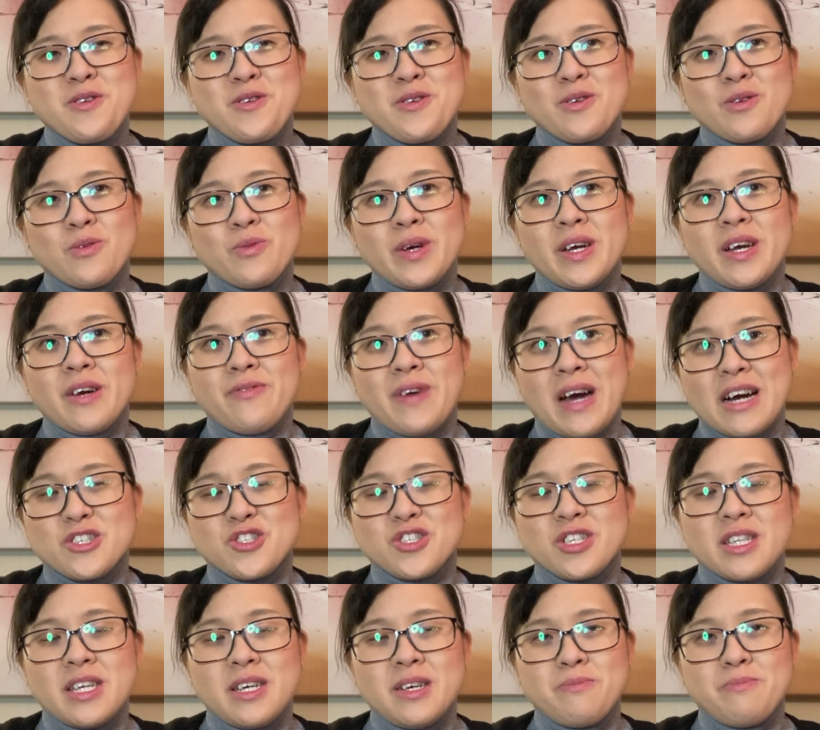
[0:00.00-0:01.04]
we have
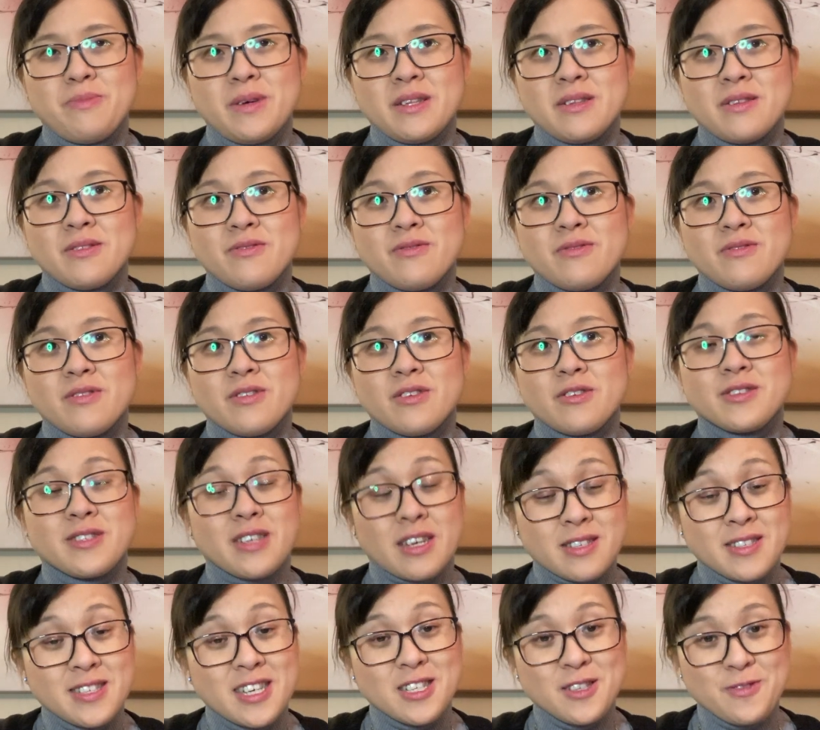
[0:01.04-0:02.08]
actually been
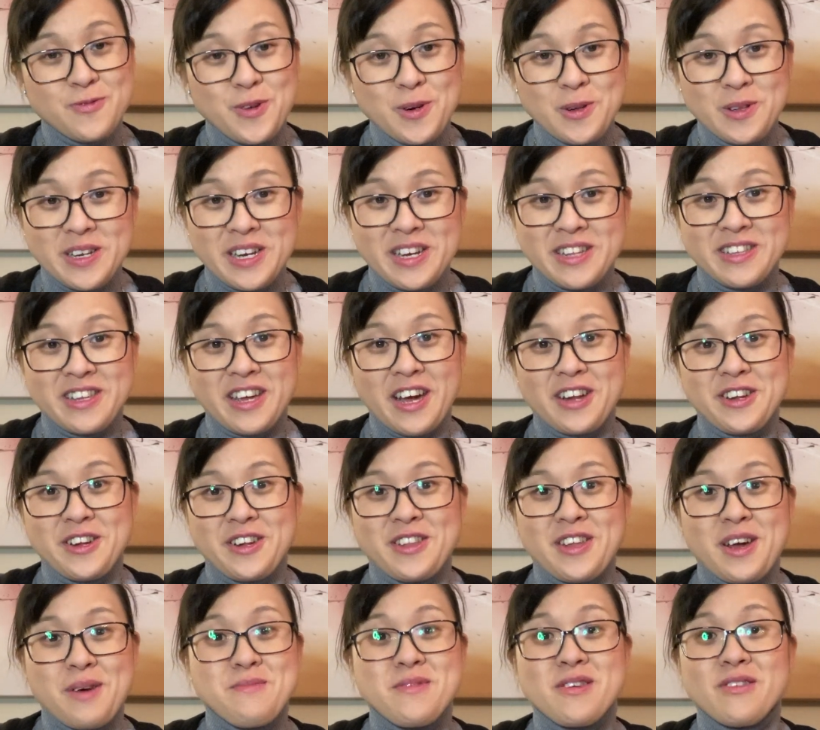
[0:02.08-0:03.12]
successful in getting
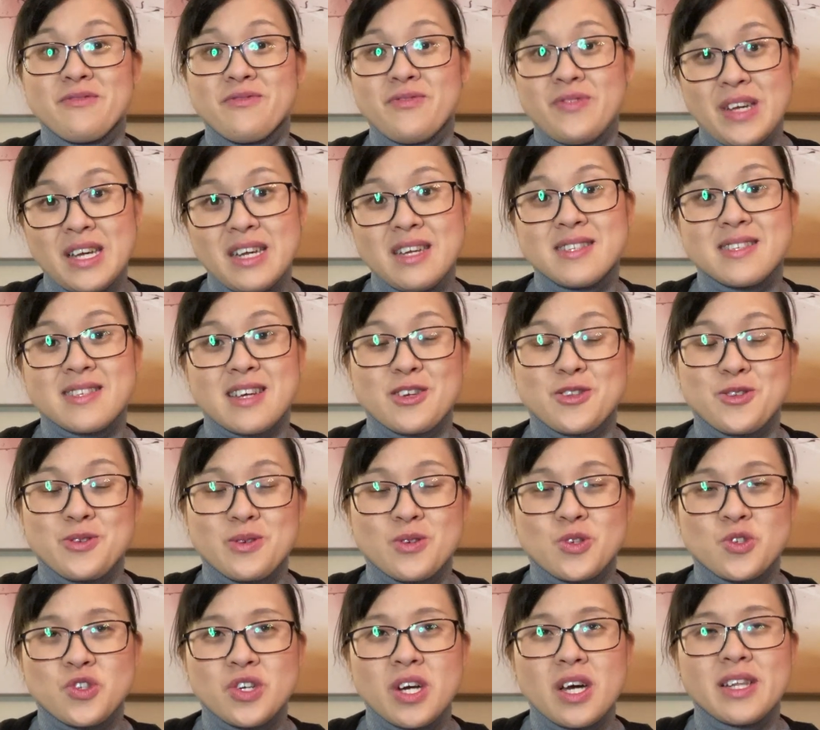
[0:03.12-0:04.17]
them a visa to
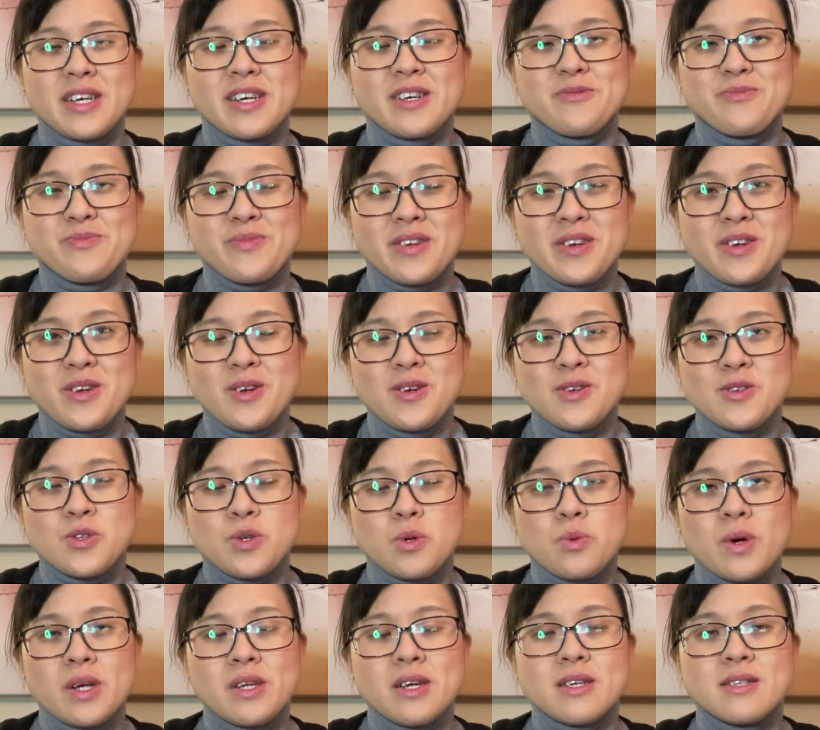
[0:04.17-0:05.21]
Australia. So
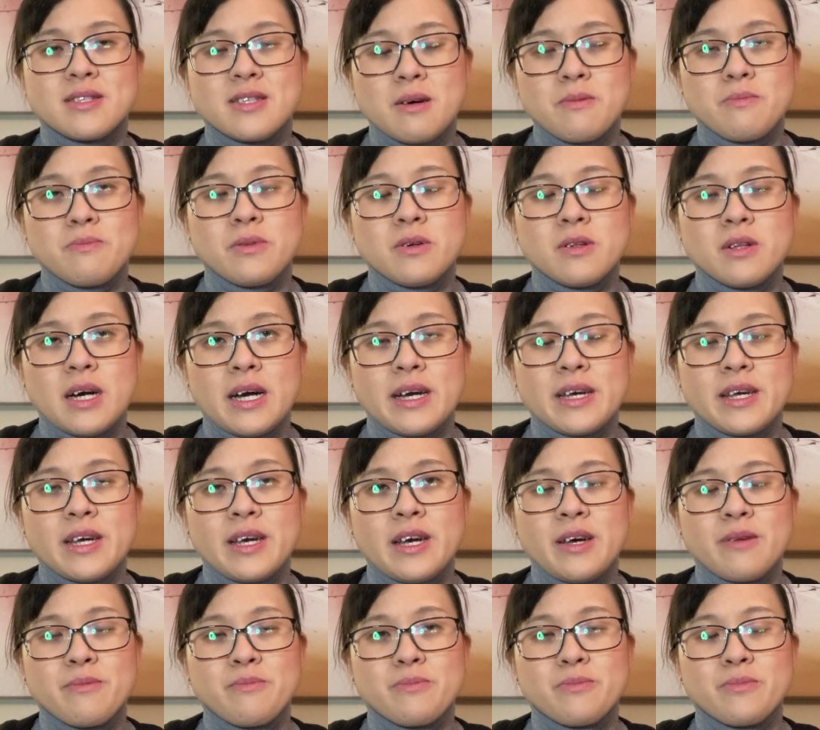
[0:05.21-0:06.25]
one example I
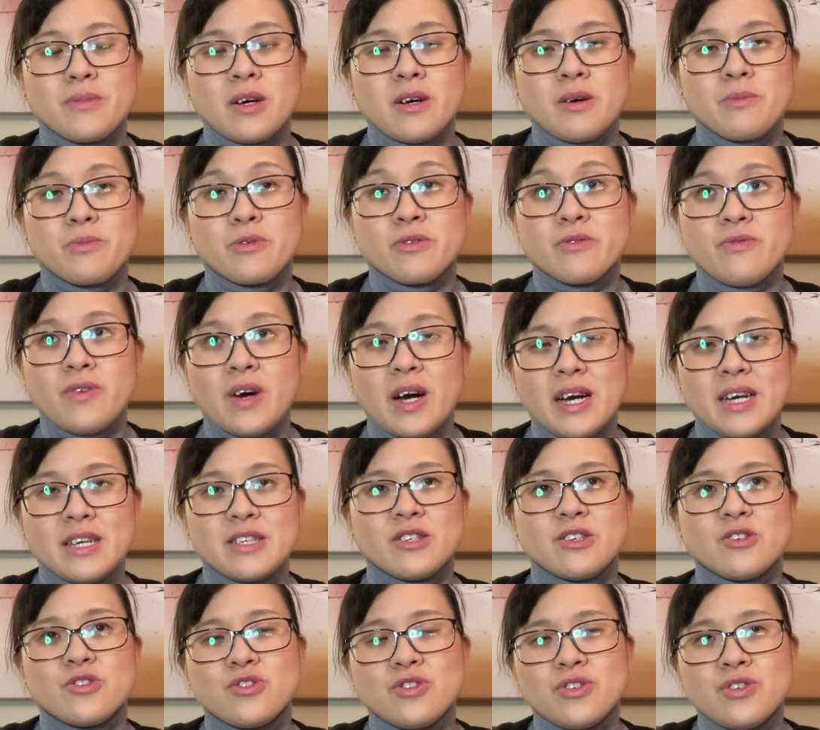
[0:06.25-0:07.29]
can provide
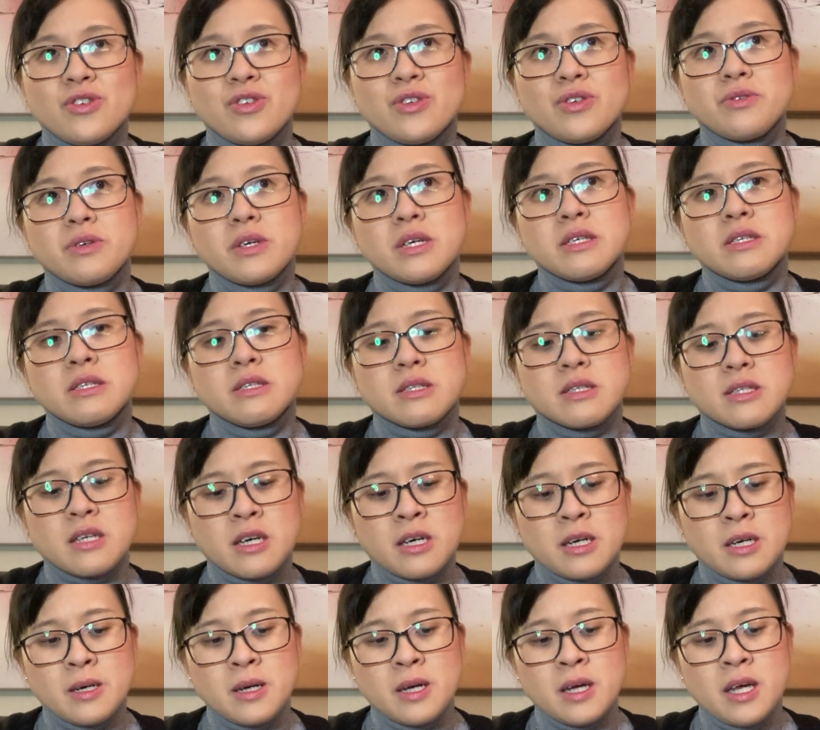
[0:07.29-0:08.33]
to you is
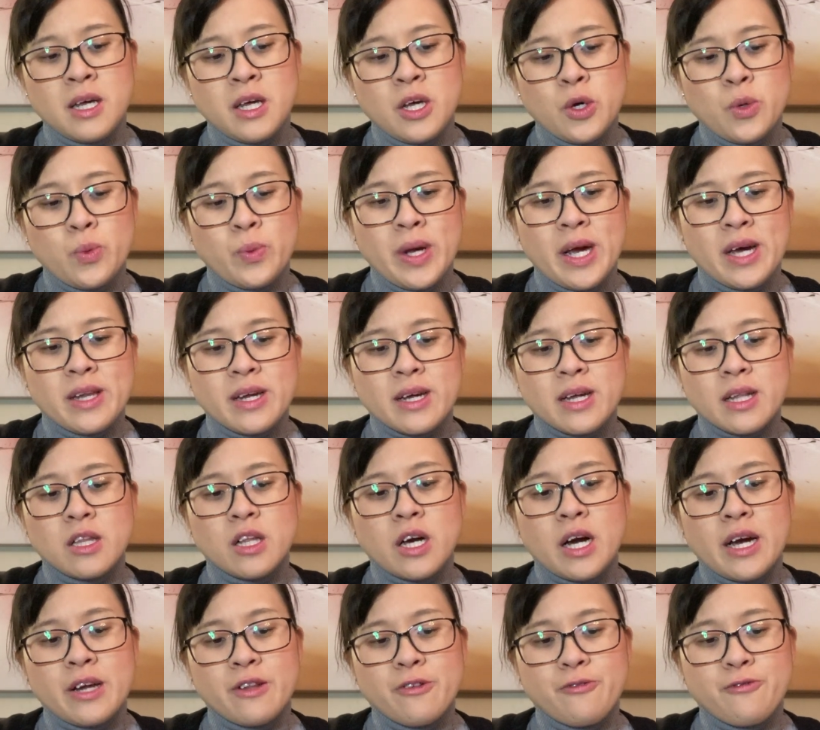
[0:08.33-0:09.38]
we had a
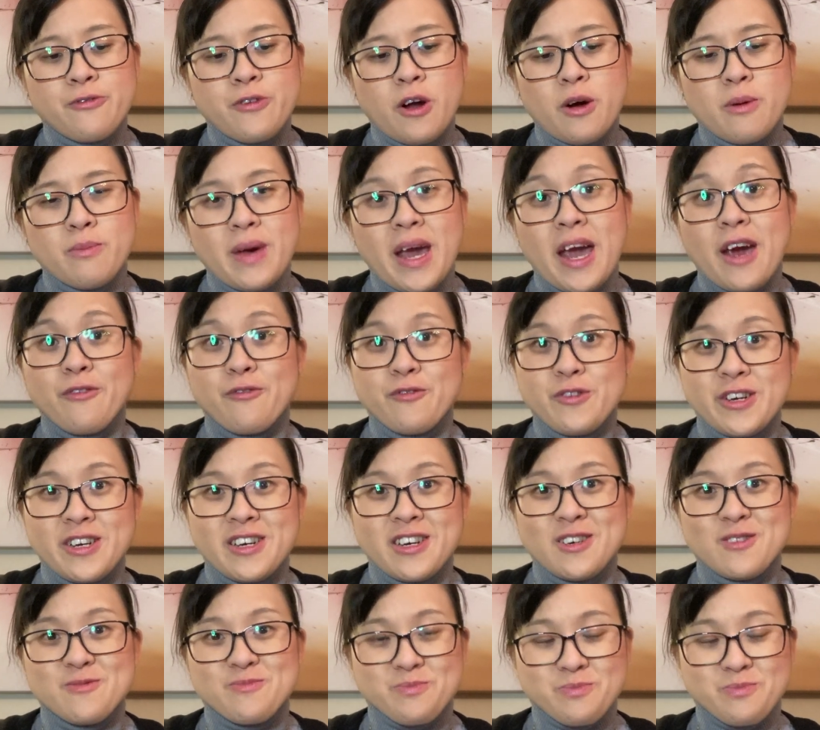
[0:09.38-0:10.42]
client from Africa.